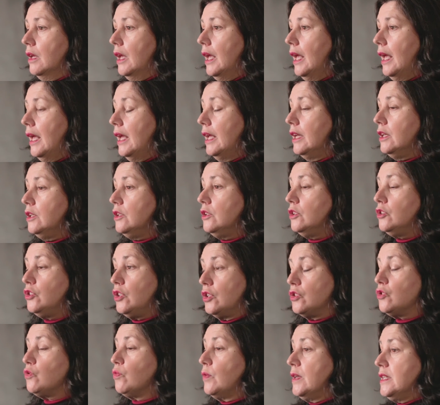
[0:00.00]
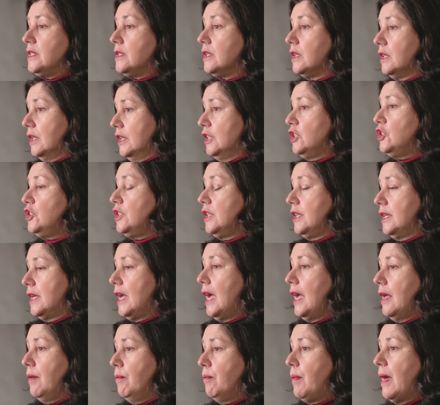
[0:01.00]
and just recently she
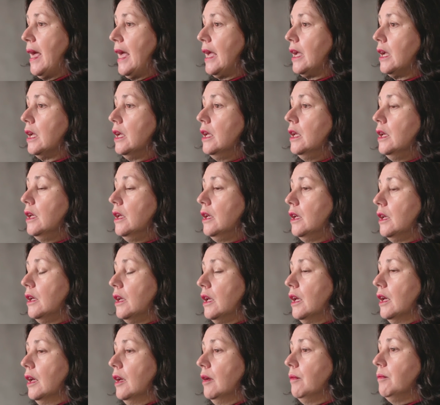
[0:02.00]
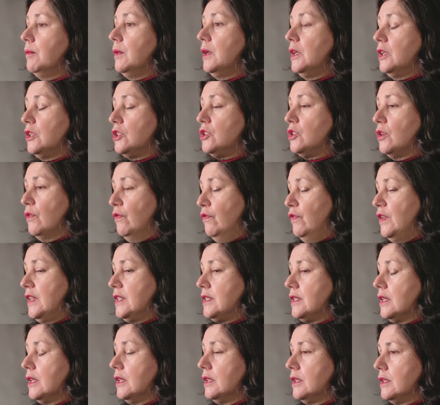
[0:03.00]
came back to
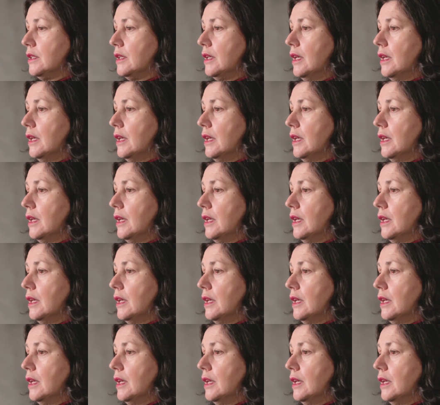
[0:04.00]
visit,